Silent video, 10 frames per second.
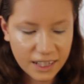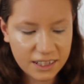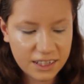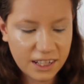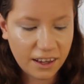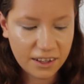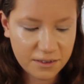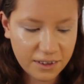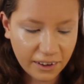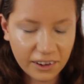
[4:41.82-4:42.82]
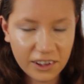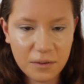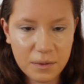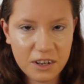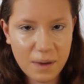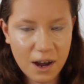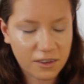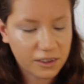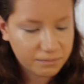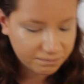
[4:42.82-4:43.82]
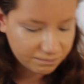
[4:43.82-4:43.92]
set this with a little bit of powder